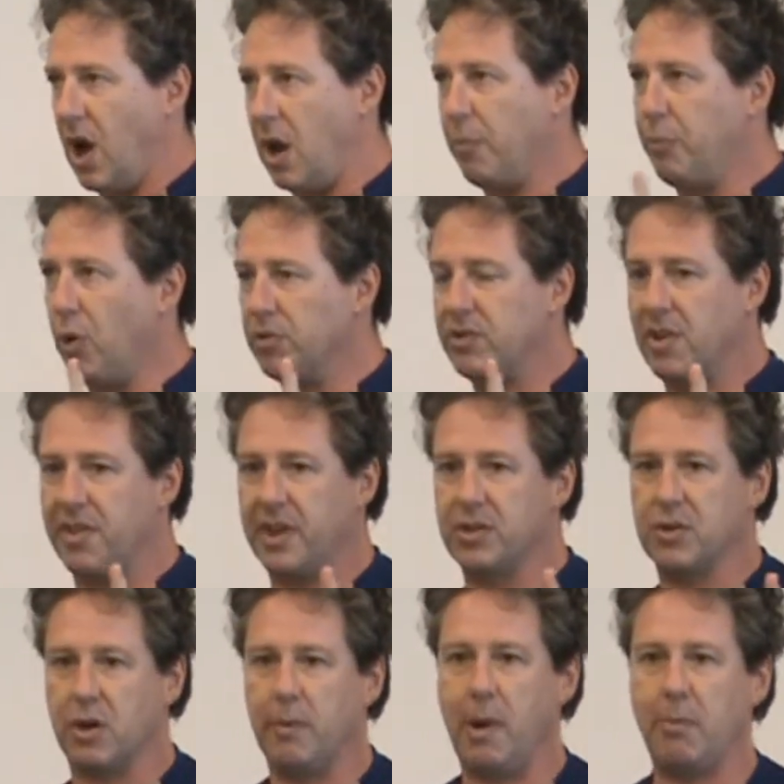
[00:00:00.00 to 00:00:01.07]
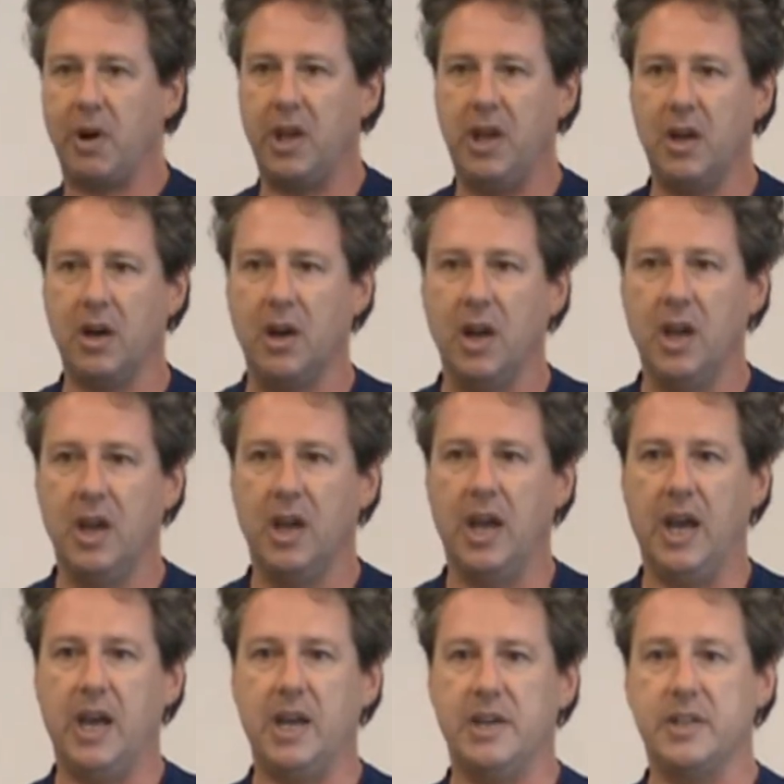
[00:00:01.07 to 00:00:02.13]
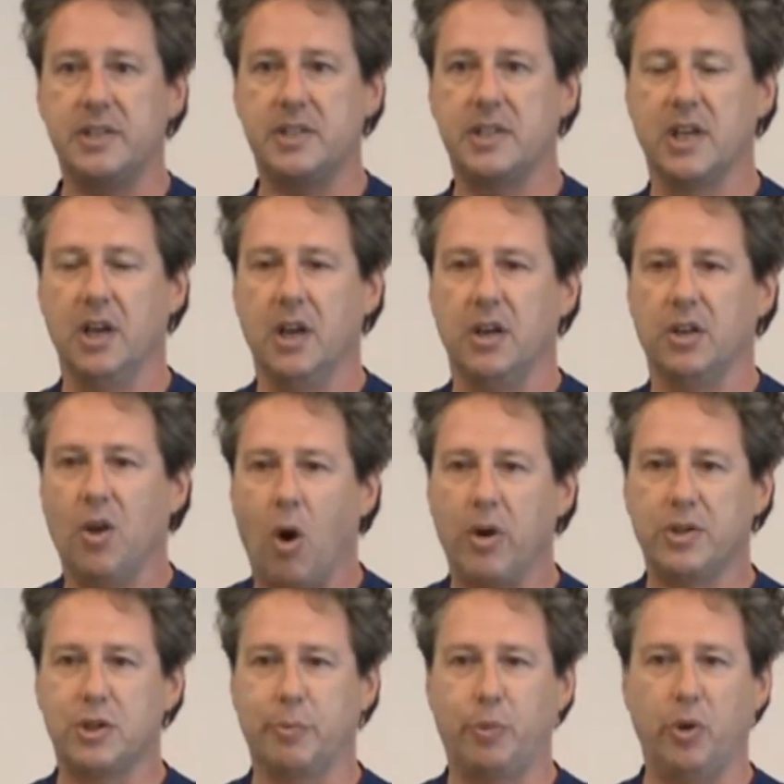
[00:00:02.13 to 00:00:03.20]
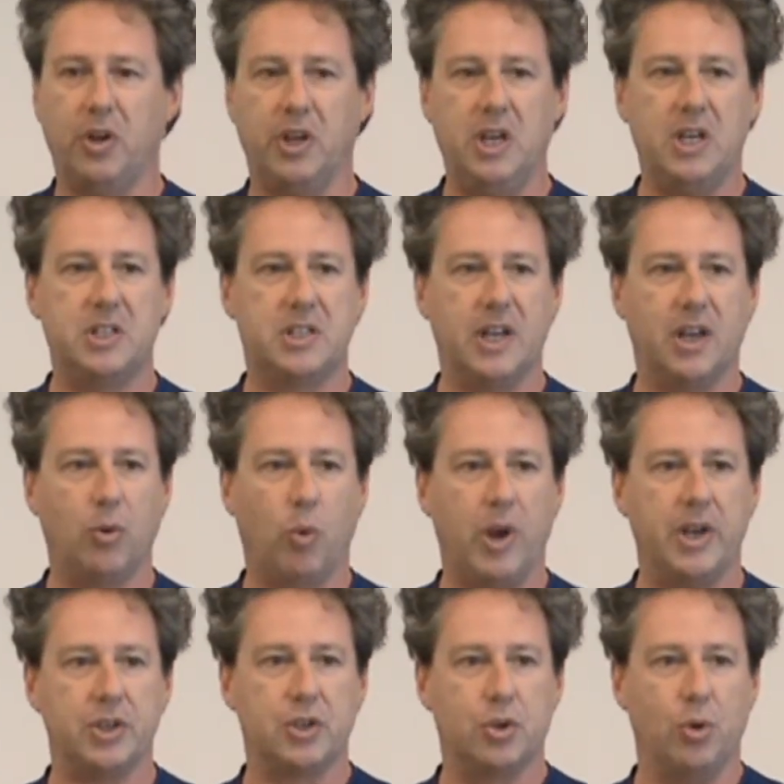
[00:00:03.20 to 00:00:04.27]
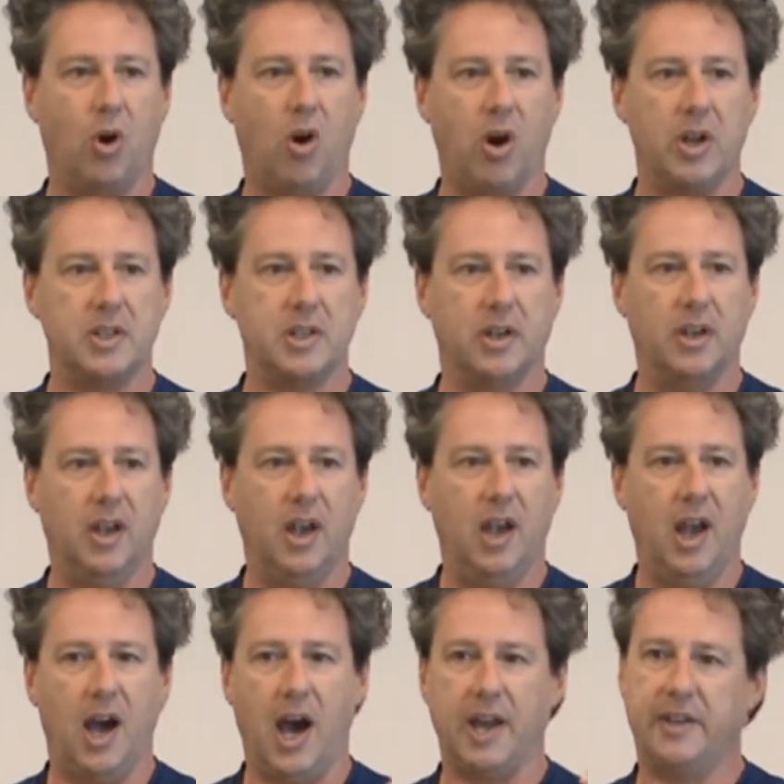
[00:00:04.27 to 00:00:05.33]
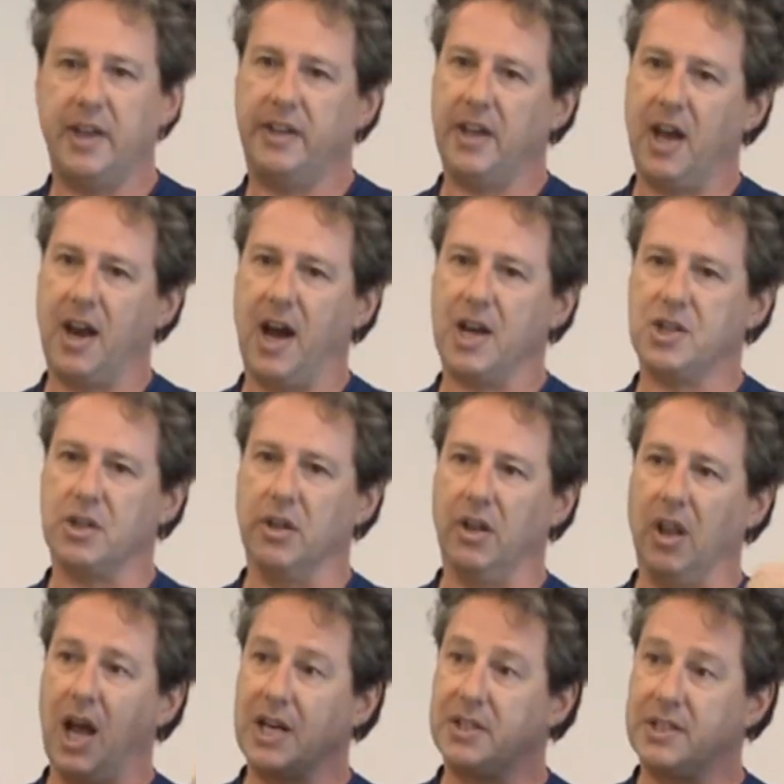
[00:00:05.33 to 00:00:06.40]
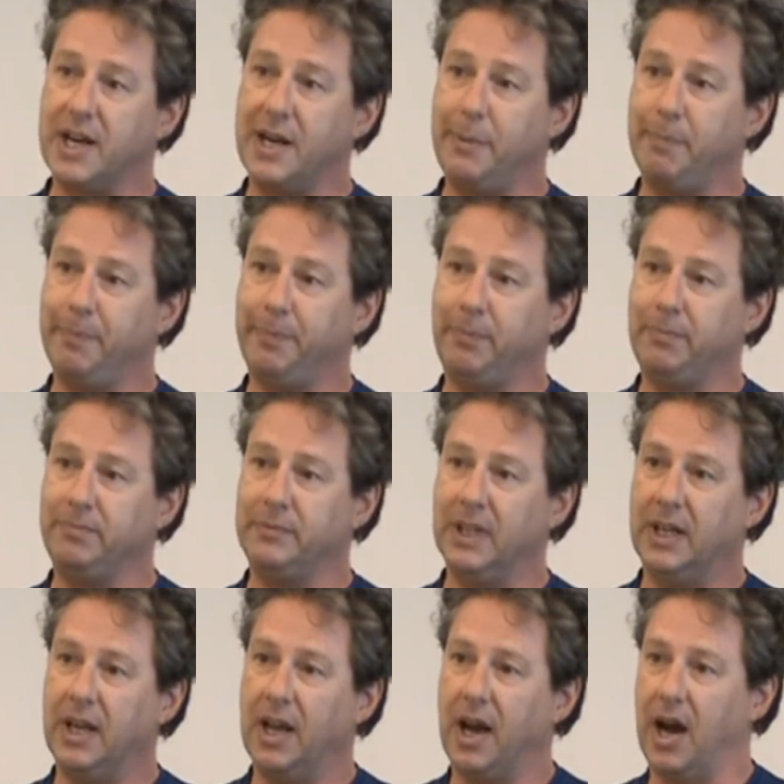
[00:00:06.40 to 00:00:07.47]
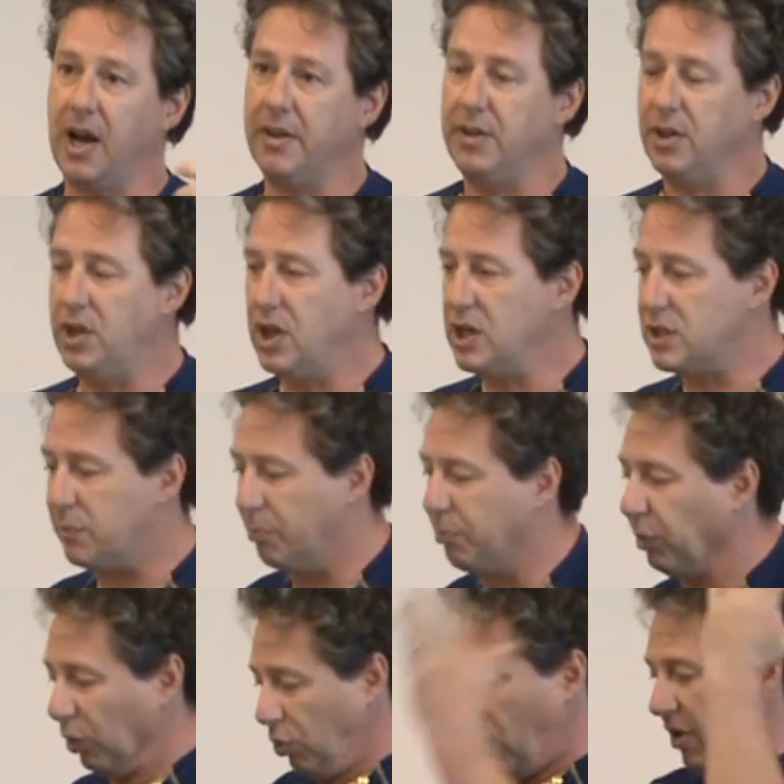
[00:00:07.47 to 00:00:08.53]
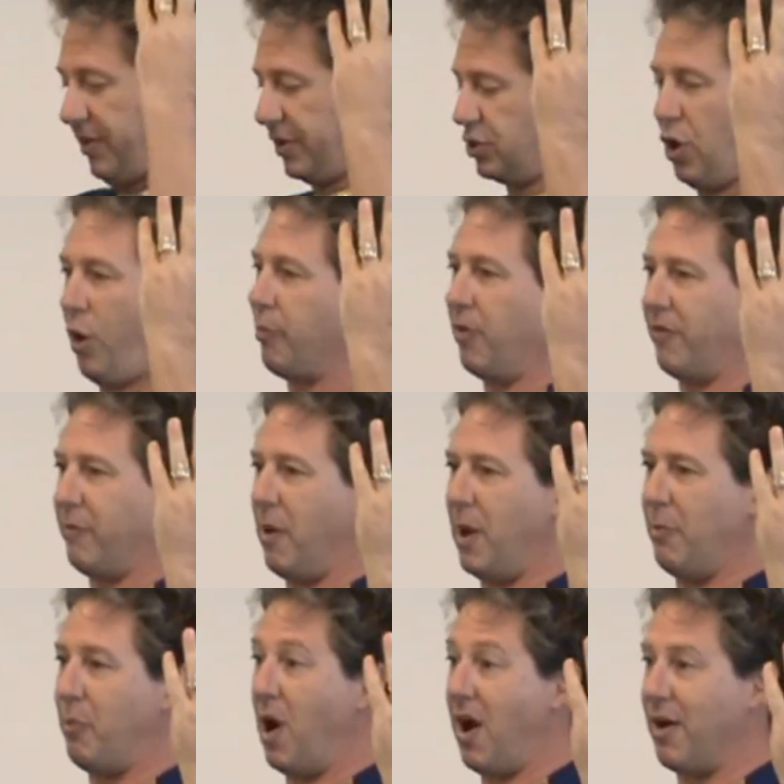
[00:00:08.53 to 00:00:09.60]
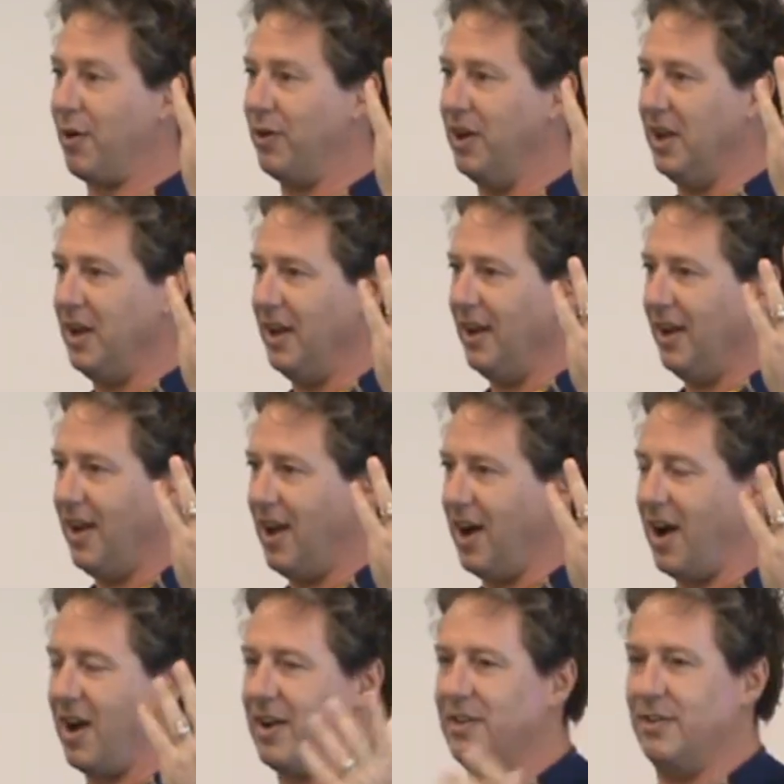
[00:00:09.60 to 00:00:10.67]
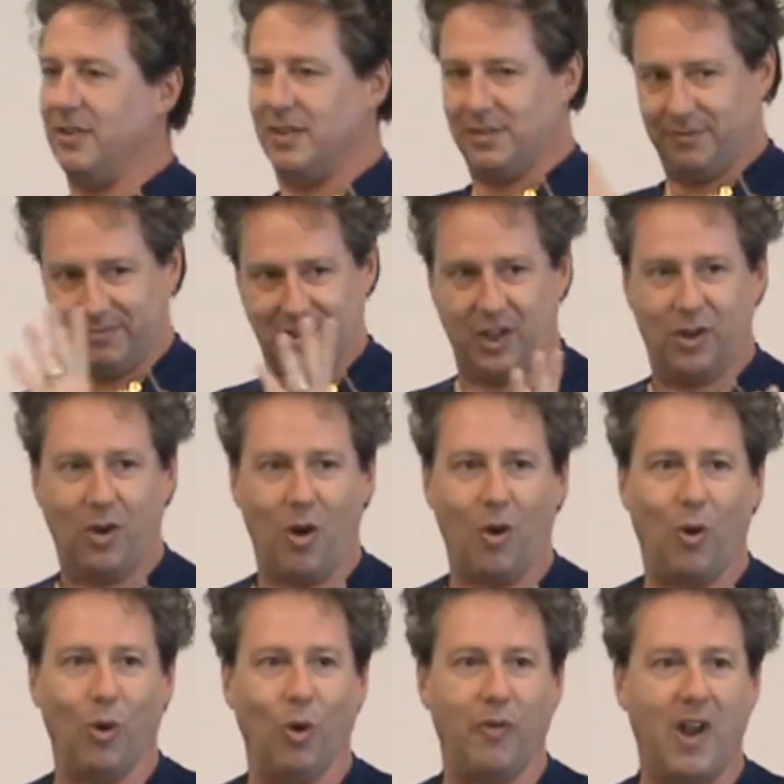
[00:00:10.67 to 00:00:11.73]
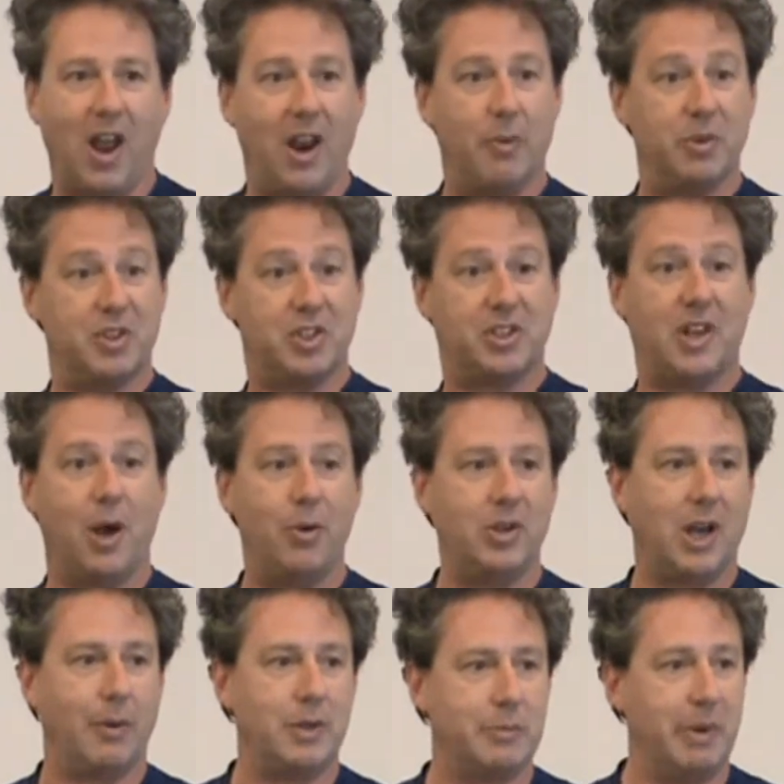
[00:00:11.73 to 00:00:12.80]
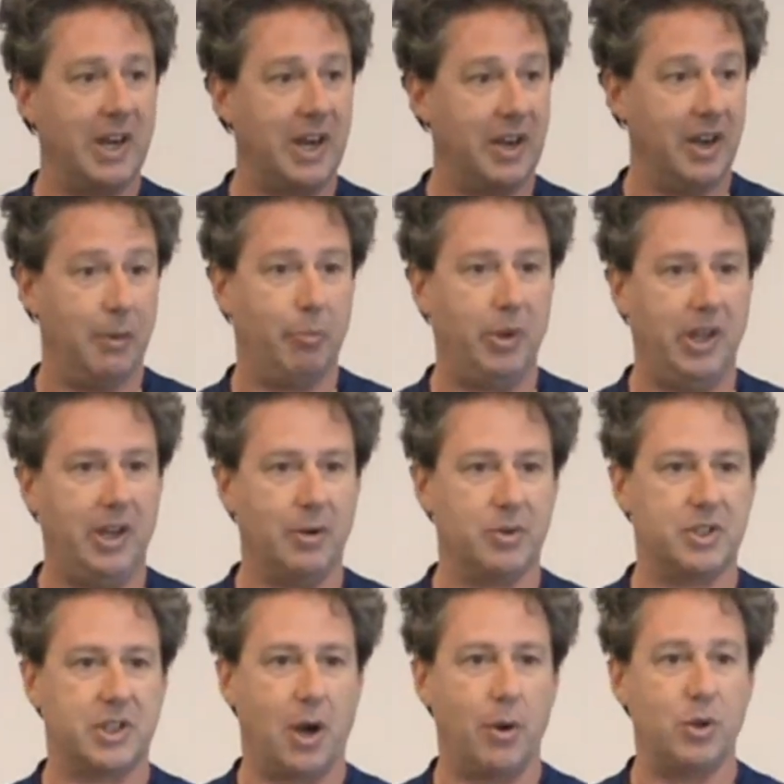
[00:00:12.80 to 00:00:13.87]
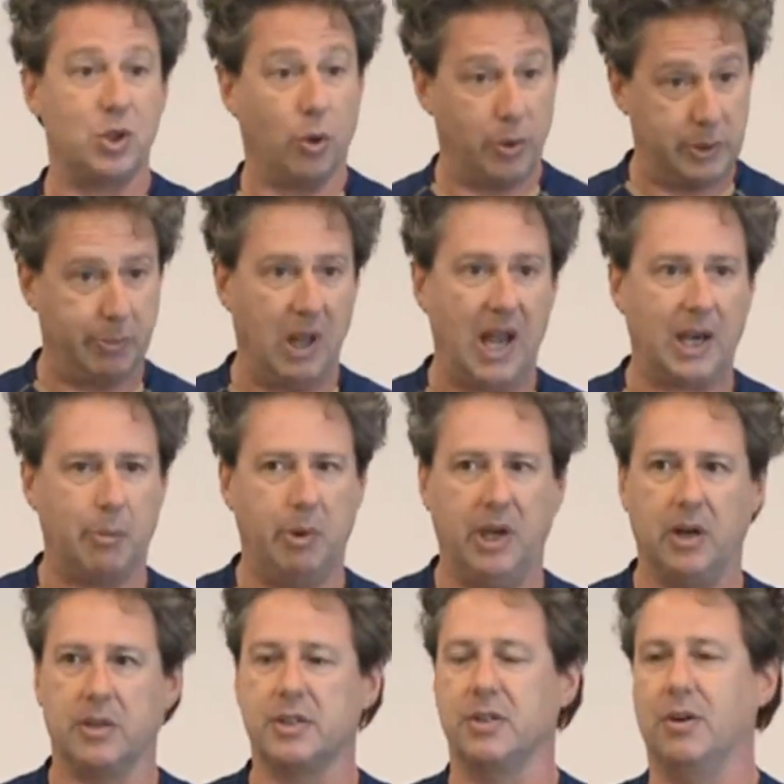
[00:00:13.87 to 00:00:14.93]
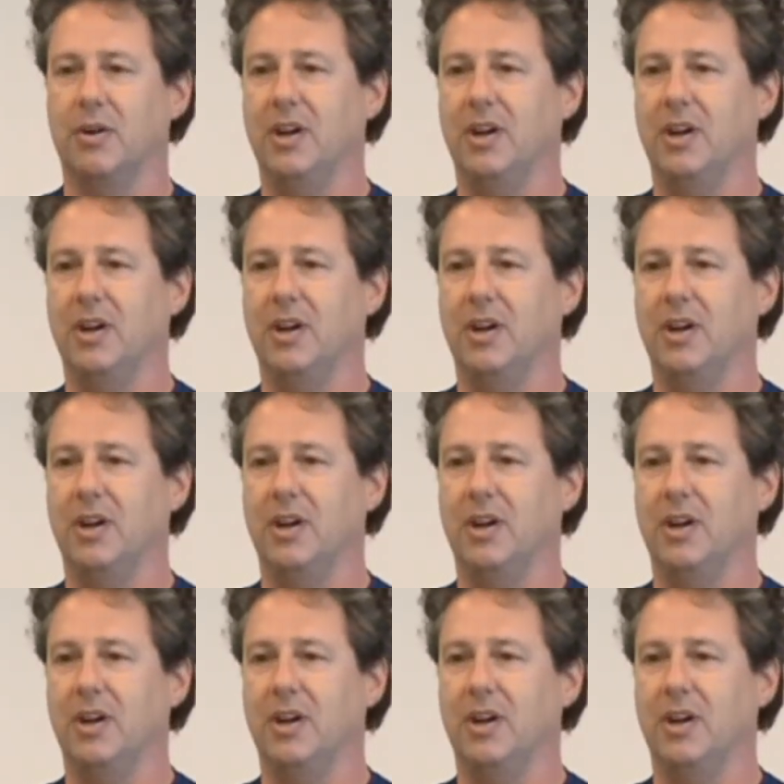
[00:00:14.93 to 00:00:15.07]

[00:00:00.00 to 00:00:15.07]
An important thing to remember here is not to put the yeast in when it's too hot. I did that actually last time, and the yeast blew out the top of my barrel and got all of it. And it was stout. I was making imperial stout, so it was black beer.